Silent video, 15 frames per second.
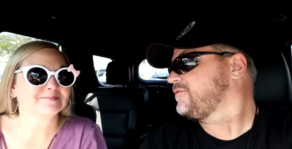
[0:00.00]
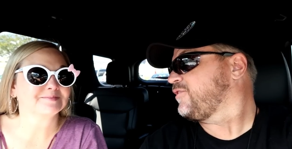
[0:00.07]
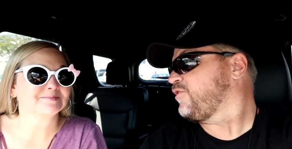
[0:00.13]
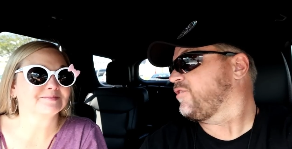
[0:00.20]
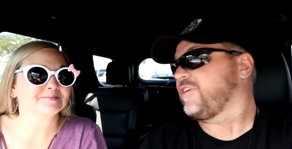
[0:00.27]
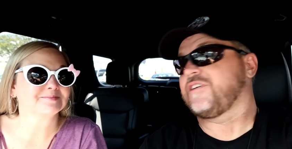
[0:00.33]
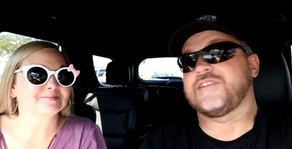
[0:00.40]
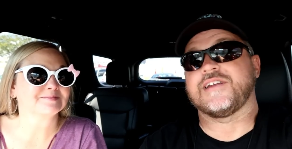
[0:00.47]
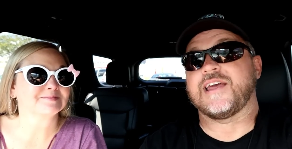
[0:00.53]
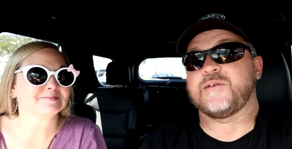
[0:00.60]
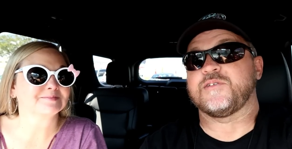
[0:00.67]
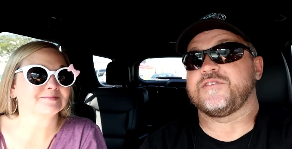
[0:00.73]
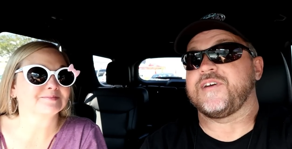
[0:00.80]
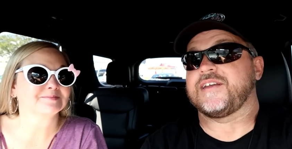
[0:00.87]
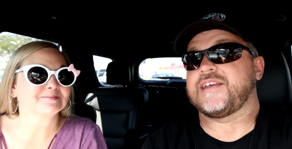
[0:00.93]
Speaker 1: earlier today
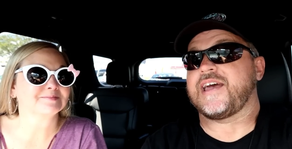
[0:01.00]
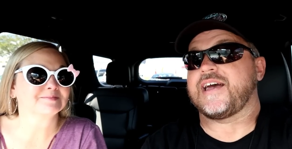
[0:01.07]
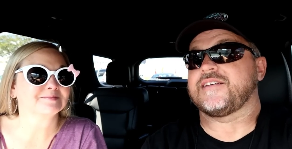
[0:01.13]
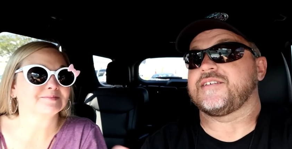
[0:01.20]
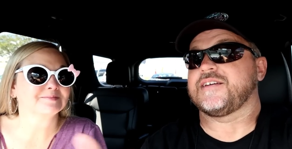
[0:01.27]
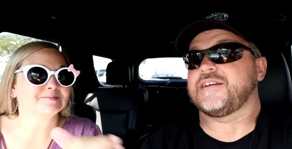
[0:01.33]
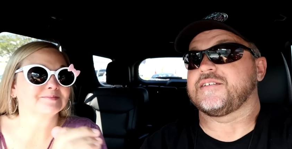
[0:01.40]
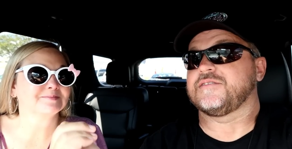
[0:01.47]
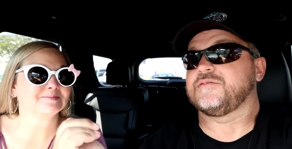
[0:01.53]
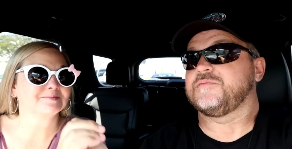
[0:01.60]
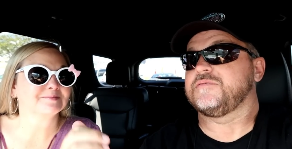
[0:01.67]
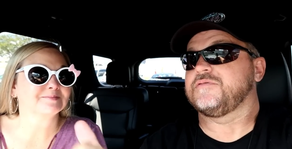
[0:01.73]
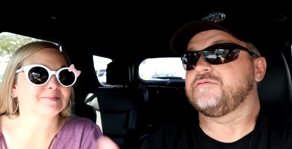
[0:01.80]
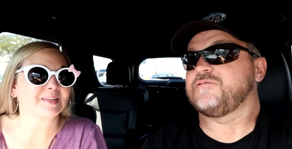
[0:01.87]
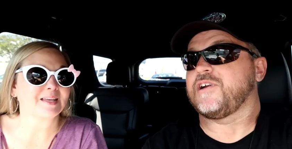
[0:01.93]
was fantastic
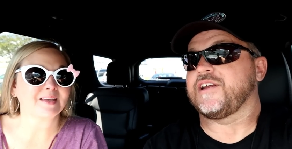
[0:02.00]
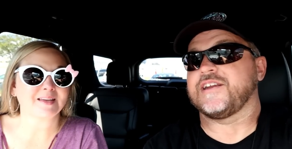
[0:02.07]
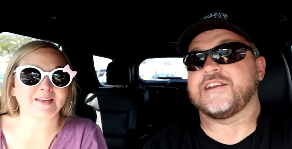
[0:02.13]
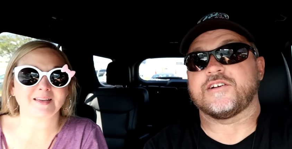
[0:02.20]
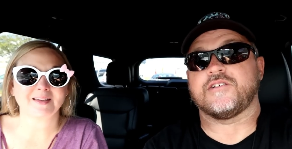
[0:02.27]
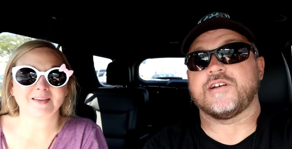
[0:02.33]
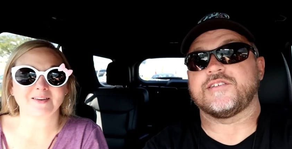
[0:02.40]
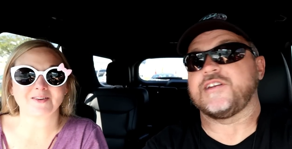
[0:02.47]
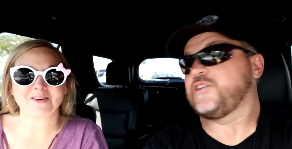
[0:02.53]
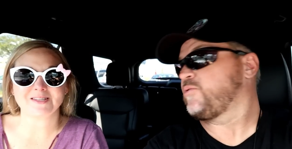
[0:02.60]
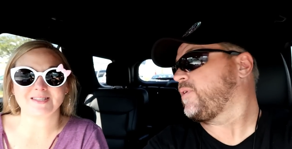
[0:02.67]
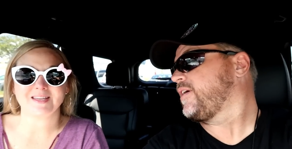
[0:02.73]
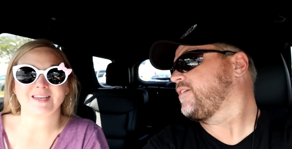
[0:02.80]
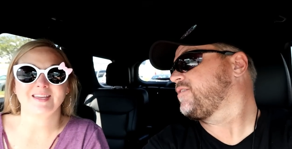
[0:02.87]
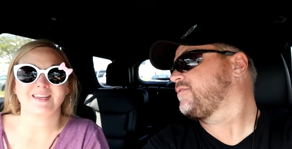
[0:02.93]
and running into Christy
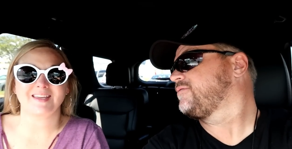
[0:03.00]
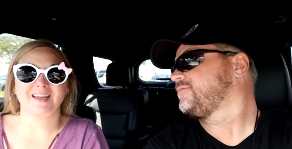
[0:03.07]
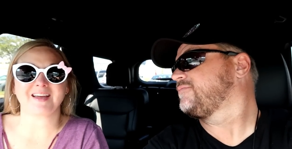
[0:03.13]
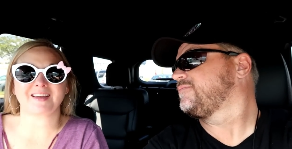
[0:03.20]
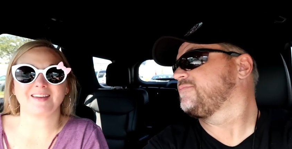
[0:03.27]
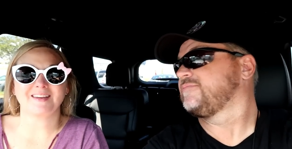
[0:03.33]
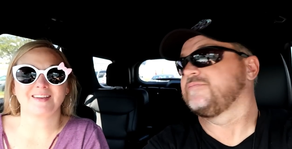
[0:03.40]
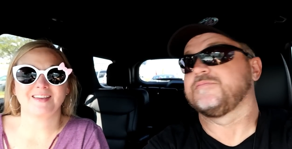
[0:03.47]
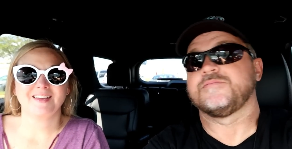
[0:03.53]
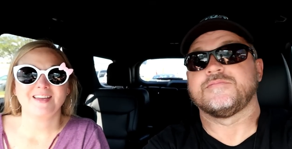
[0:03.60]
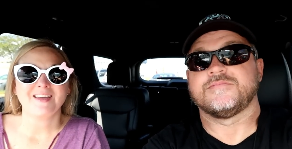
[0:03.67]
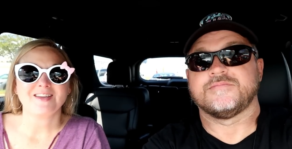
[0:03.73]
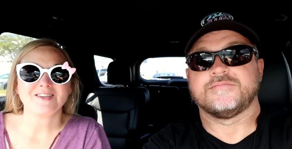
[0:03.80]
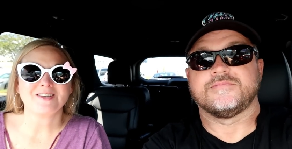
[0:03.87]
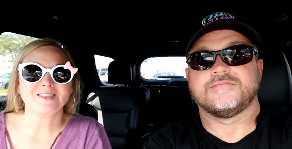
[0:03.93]
twice.
Speaker 2: Yeah.
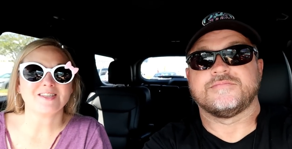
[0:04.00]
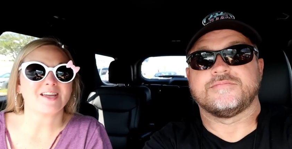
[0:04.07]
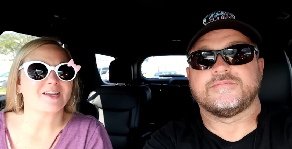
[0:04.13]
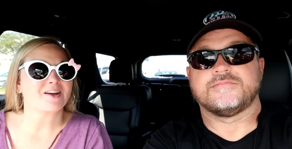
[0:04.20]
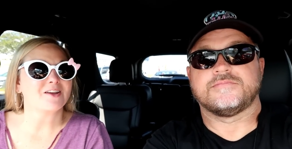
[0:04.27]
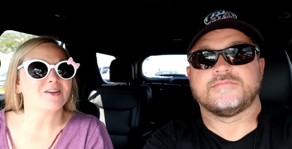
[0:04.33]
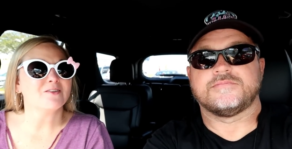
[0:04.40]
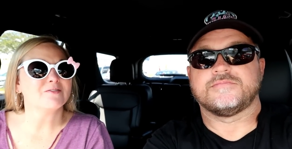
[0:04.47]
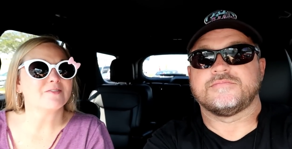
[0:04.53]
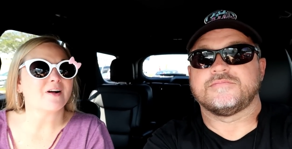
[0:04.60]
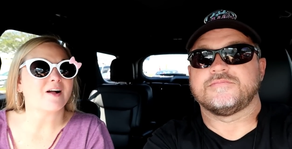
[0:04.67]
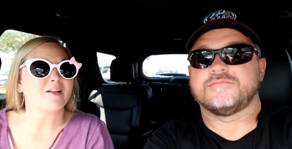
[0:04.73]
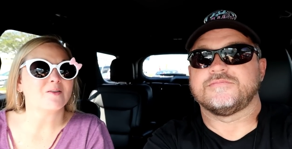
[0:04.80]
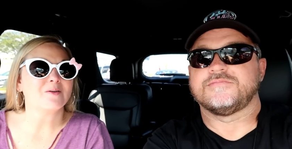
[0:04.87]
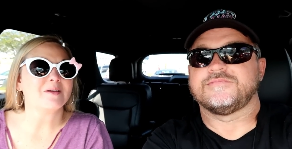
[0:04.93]
She's like, are you
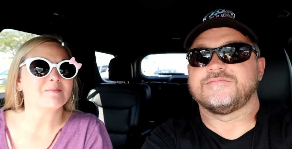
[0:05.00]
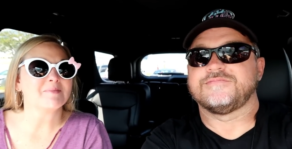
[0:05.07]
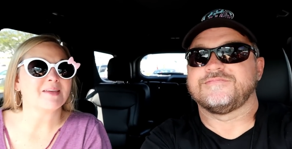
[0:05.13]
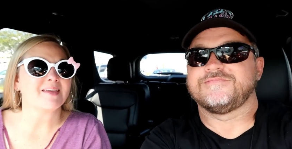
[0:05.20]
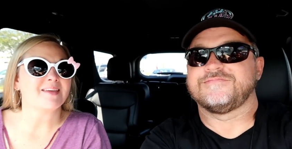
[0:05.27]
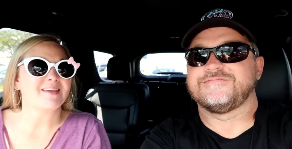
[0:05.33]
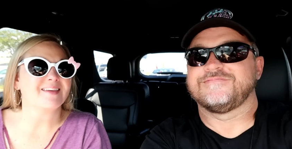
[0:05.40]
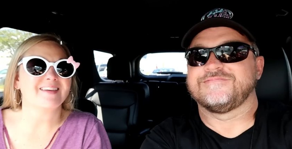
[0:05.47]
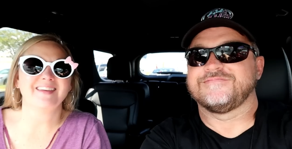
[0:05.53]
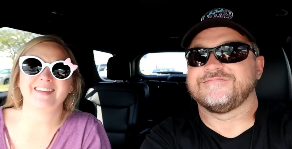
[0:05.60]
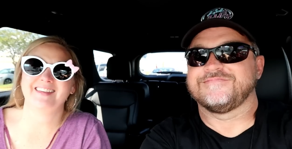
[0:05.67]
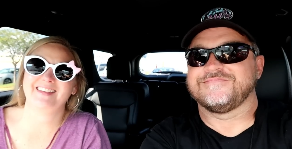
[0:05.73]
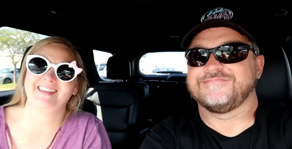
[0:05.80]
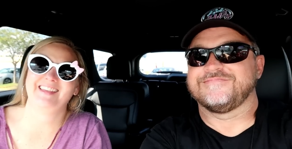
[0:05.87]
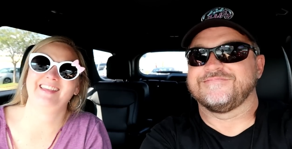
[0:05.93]
following me?
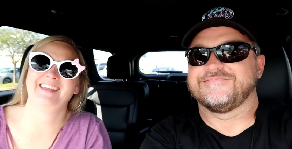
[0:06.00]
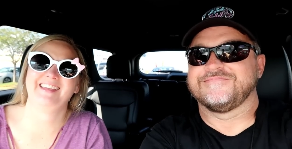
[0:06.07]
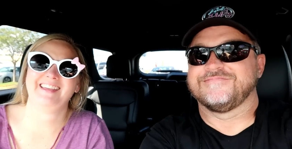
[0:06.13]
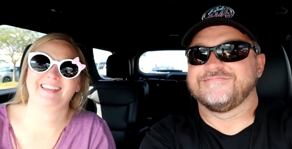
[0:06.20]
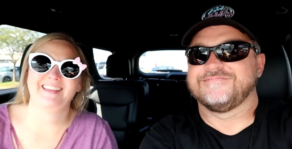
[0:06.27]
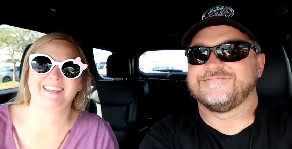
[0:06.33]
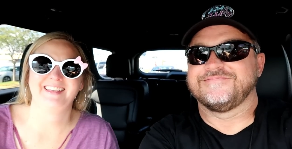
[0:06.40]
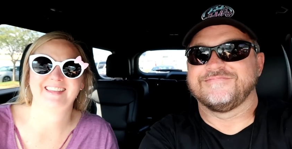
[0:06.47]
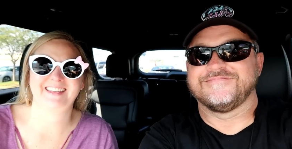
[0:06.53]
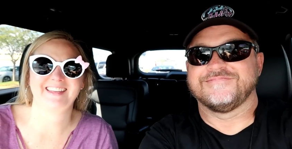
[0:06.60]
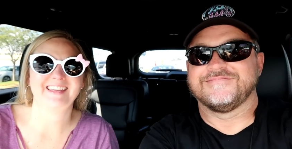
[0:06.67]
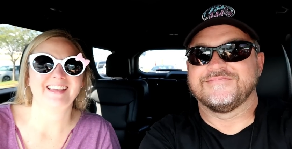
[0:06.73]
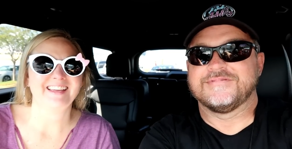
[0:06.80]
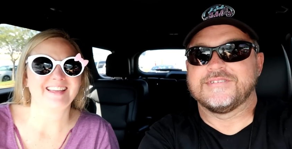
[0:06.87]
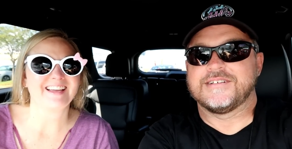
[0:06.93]

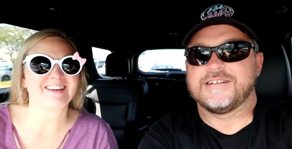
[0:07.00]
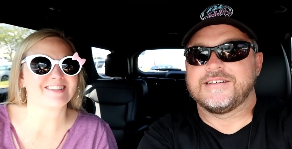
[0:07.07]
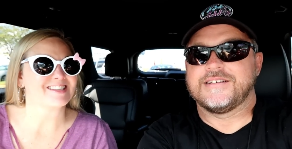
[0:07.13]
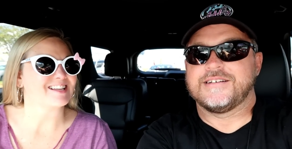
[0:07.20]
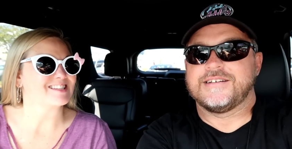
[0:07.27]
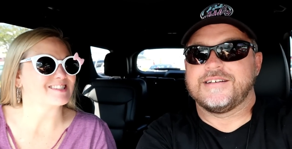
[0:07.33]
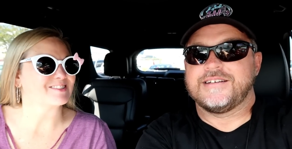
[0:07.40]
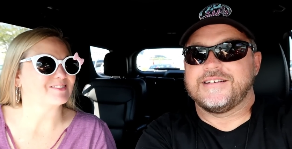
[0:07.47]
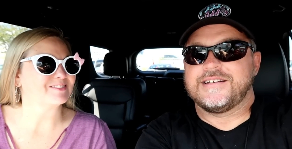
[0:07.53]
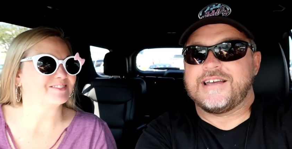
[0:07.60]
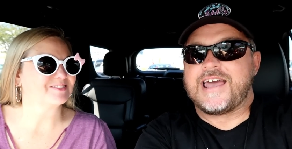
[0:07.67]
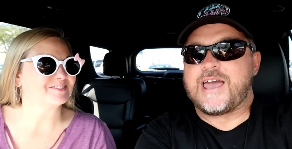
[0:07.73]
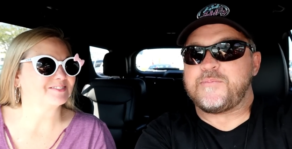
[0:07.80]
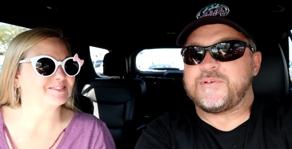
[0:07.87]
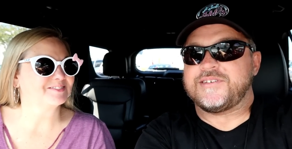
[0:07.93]
That was
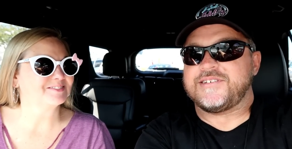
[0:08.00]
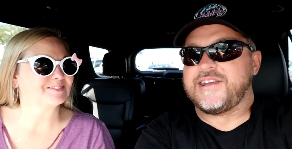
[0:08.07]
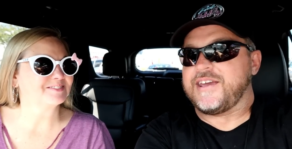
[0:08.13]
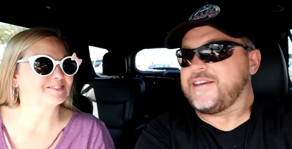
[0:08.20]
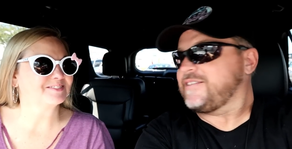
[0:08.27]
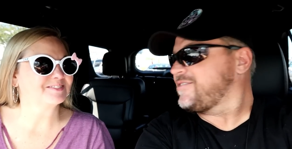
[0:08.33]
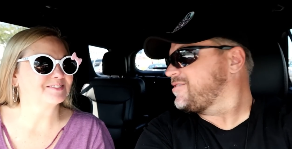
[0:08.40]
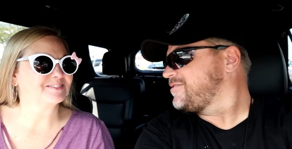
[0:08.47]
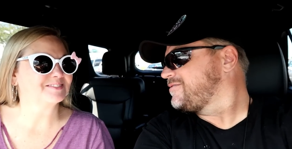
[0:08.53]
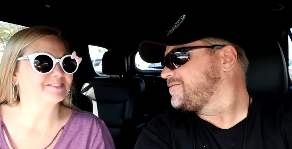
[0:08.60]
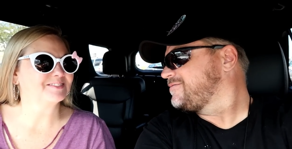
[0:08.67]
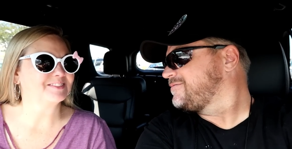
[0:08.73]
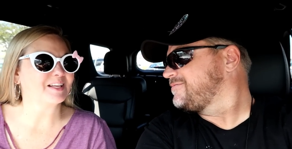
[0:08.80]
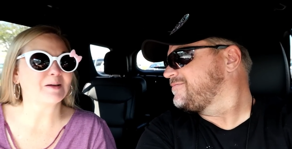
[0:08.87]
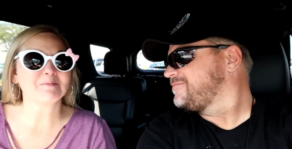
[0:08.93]
awesome.
Speaker 1: Happenstance.
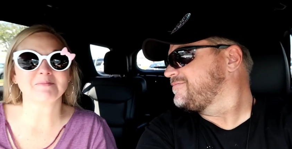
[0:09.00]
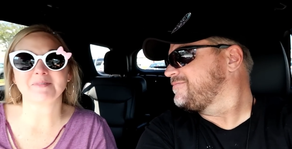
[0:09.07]
Speaker 2: Yep, that was